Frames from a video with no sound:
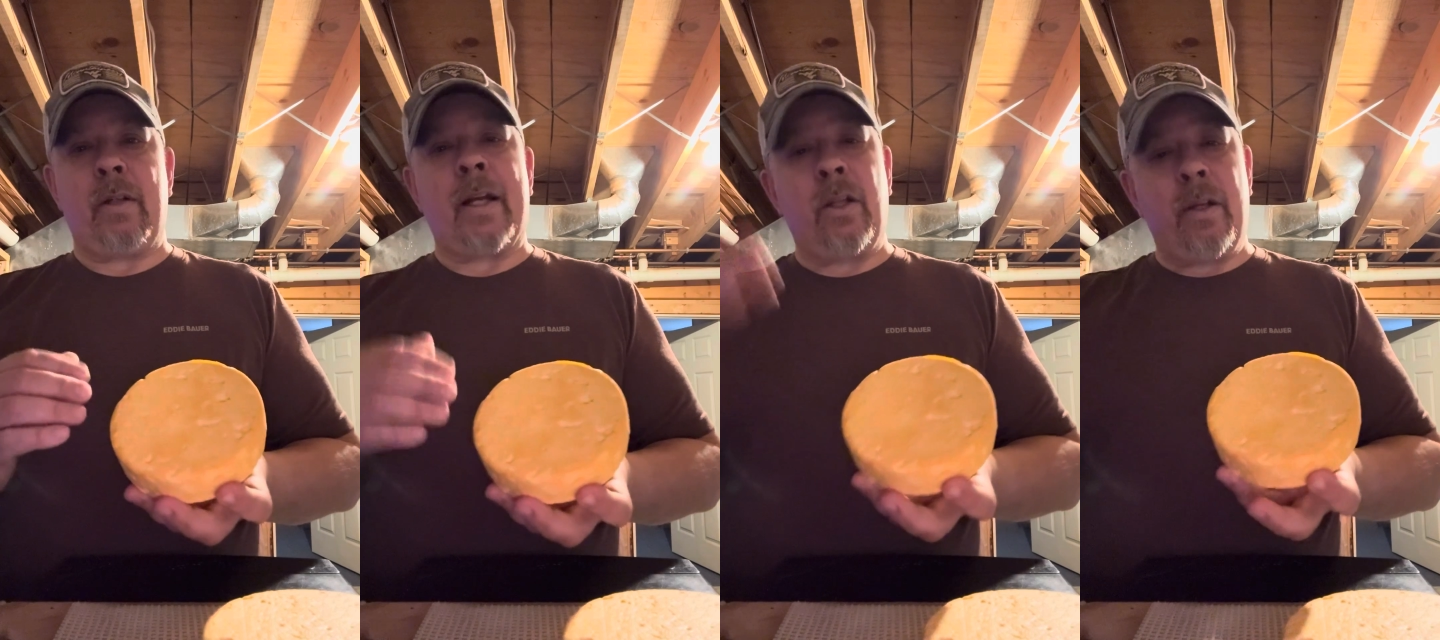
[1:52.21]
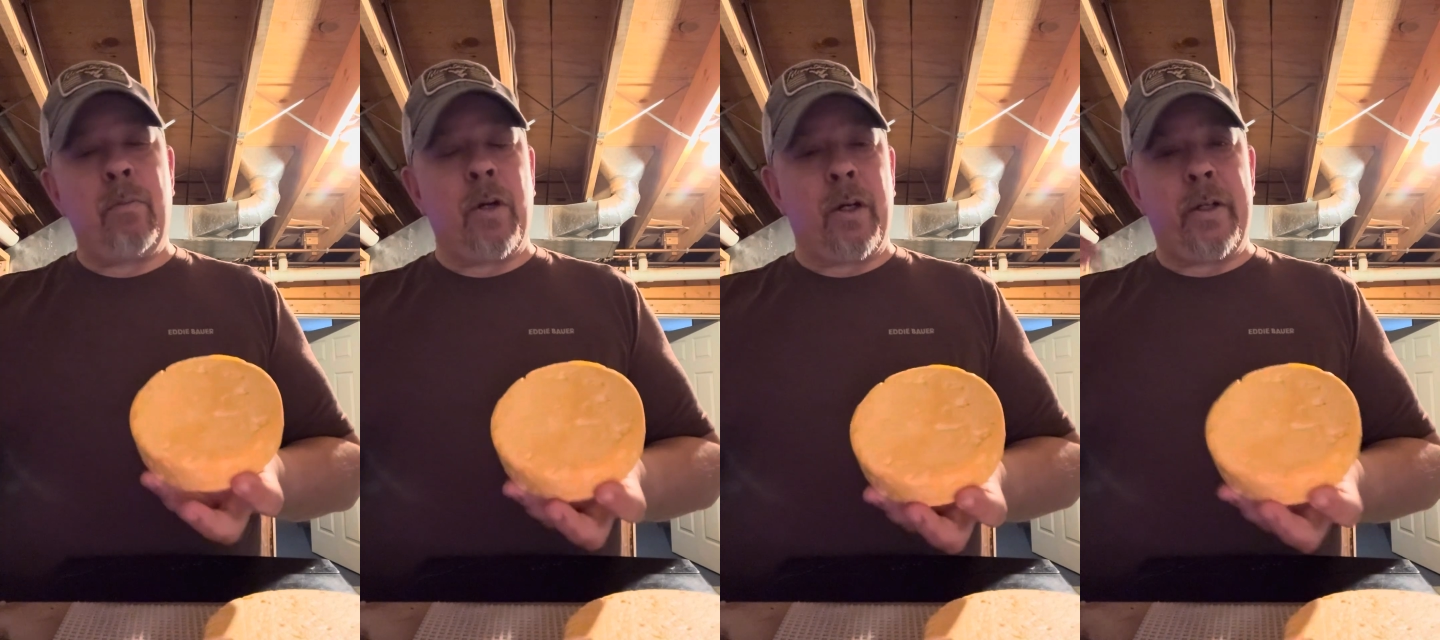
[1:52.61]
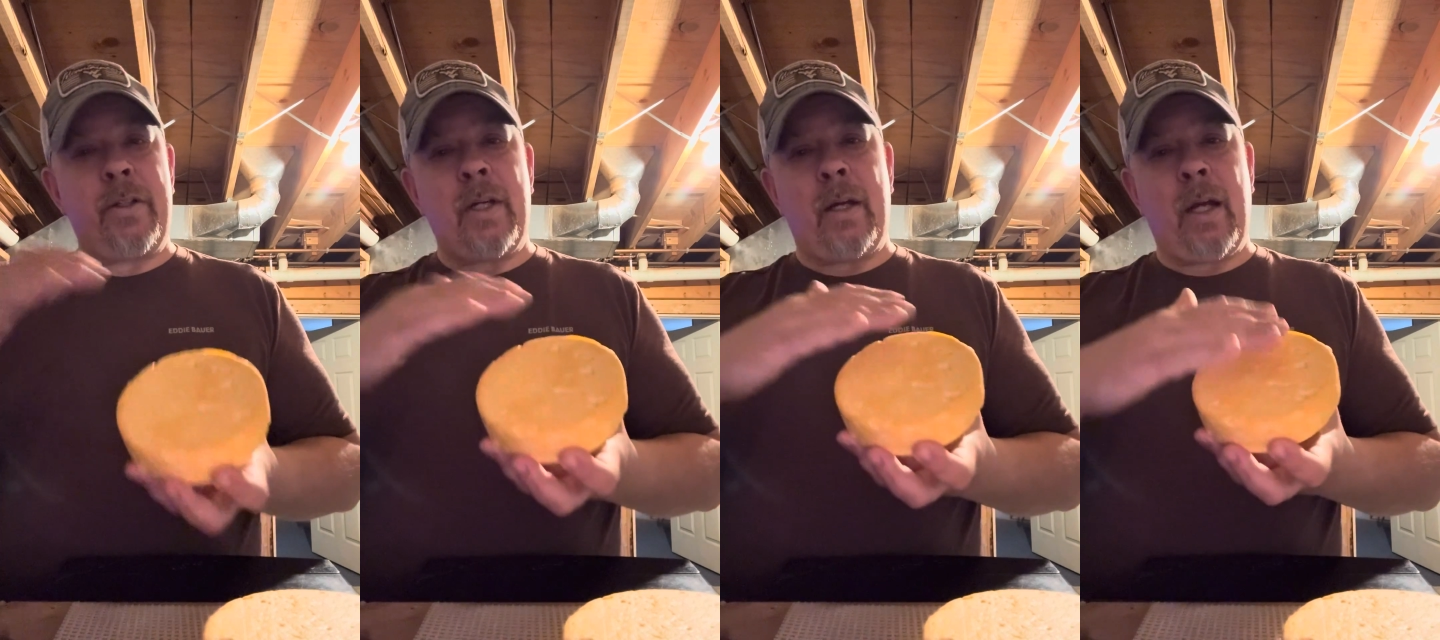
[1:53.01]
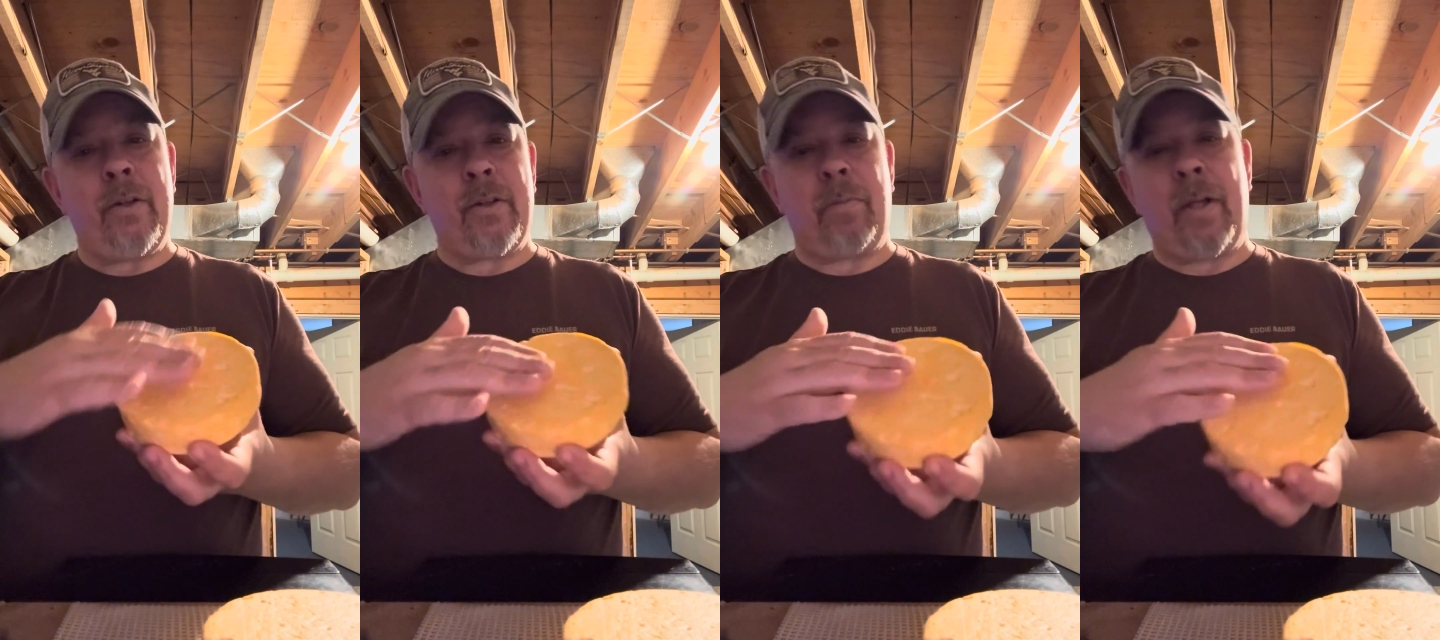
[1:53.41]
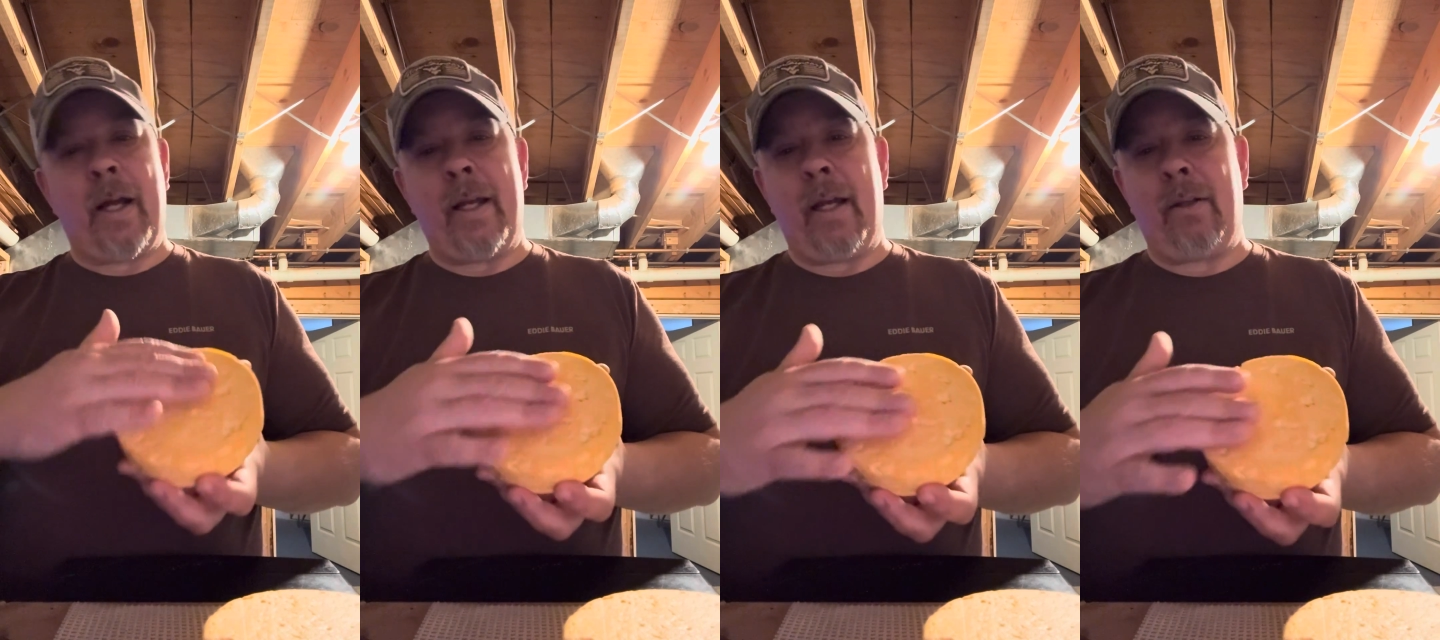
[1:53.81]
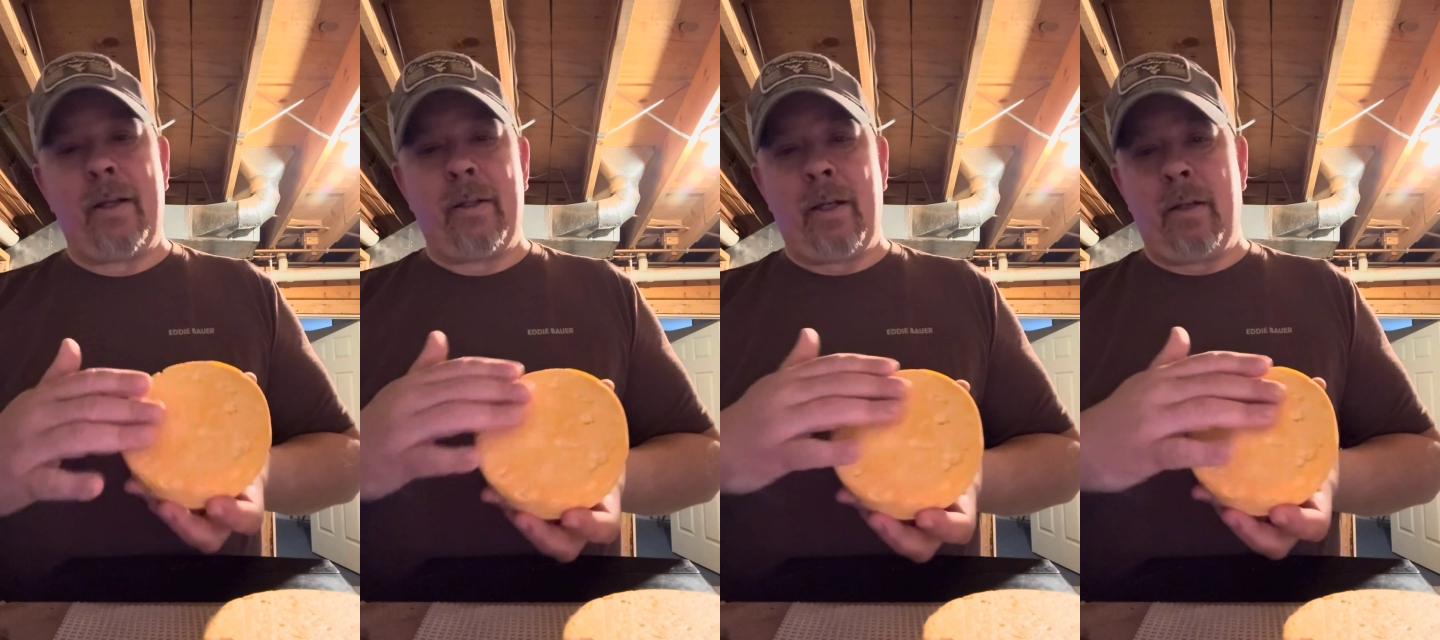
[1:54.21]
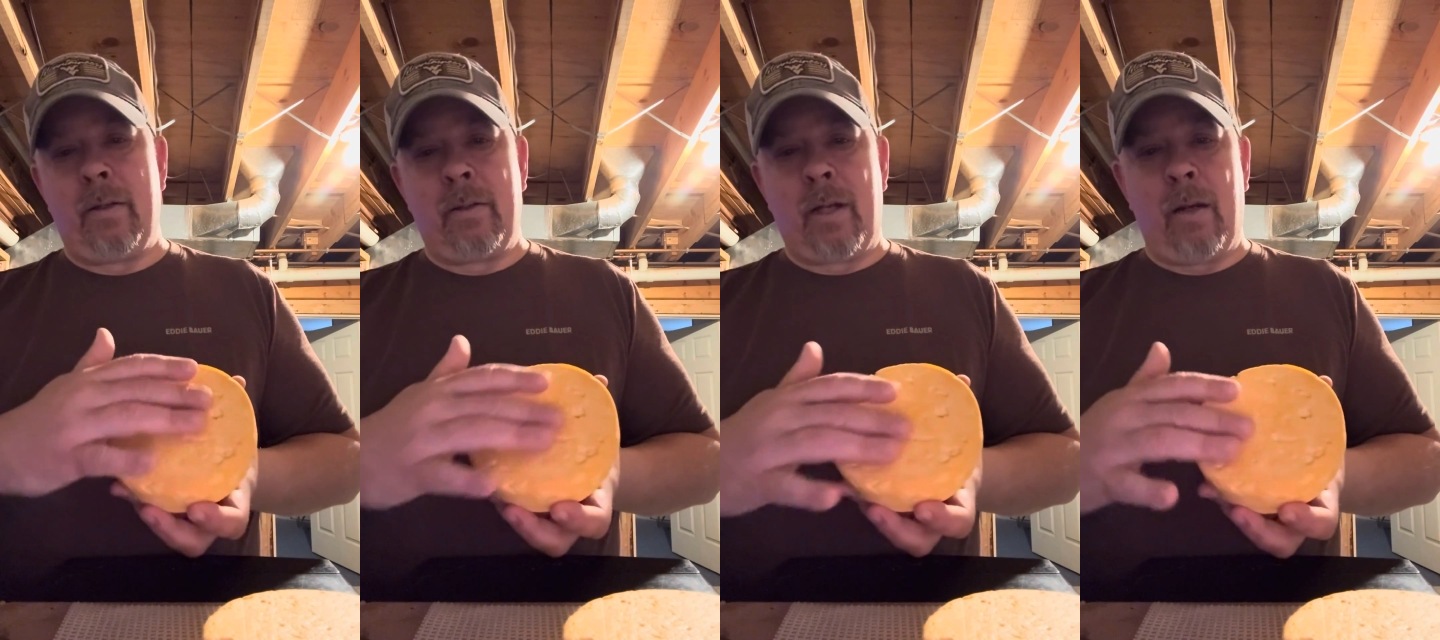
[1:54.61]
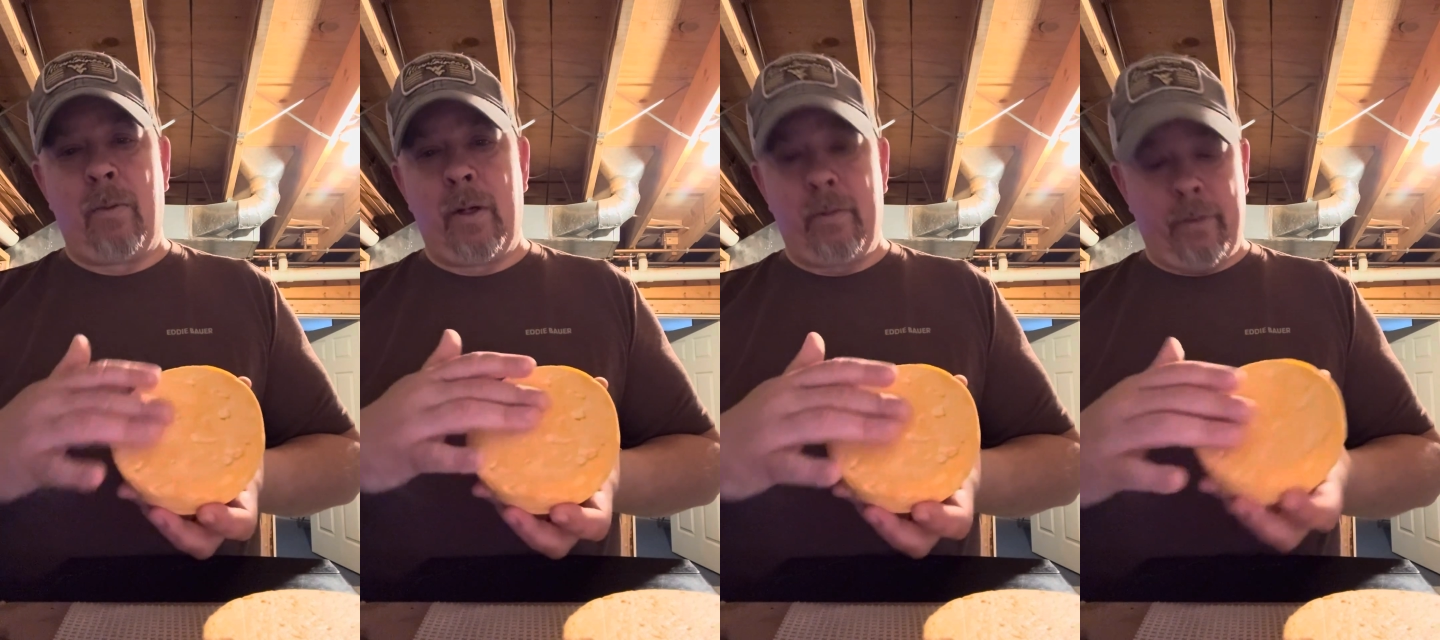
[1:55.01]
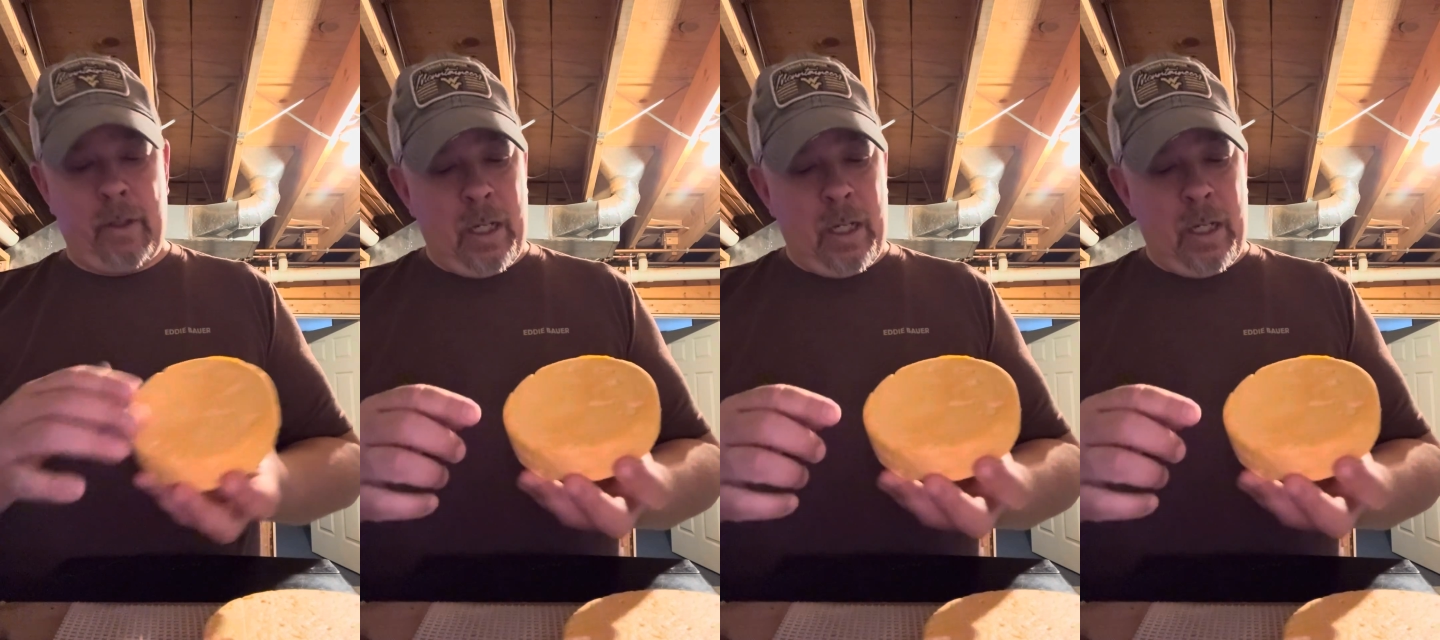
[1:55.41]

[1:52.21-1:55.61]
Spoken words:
like a Limburger, you see I just applied that lightly. I just kind of went over it.